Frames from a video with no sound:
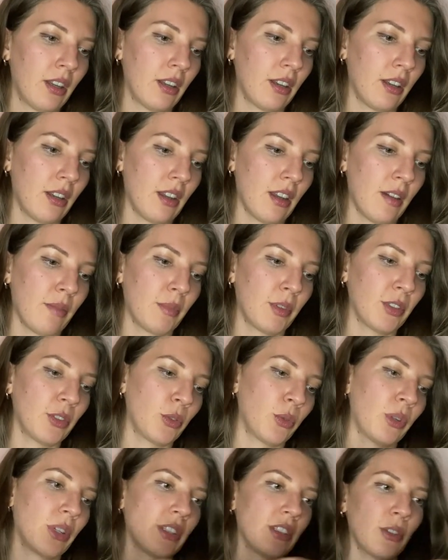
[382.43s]
Number
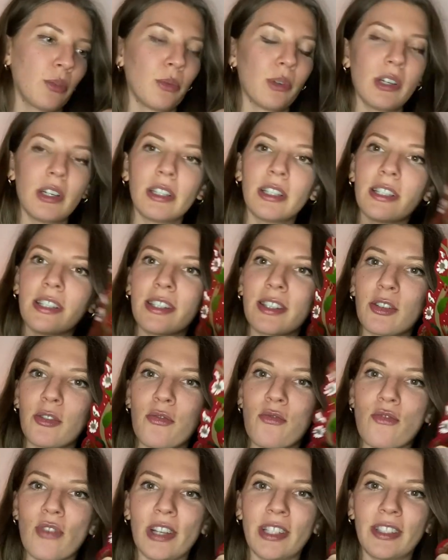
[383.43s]
21, it's
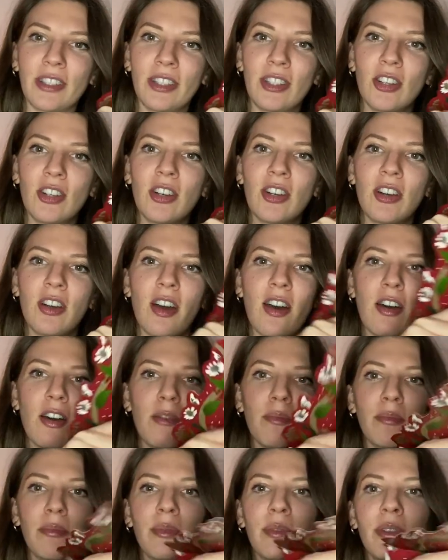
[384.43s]
right here,
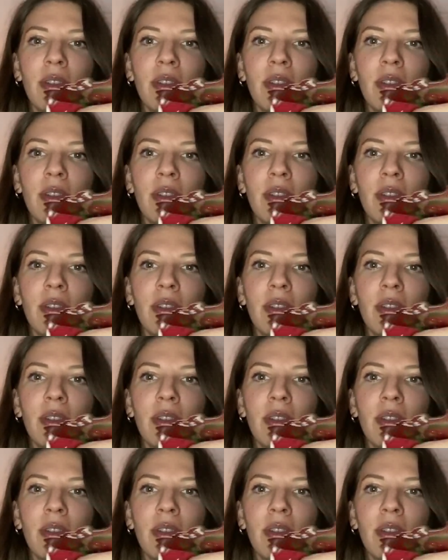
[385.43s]
up,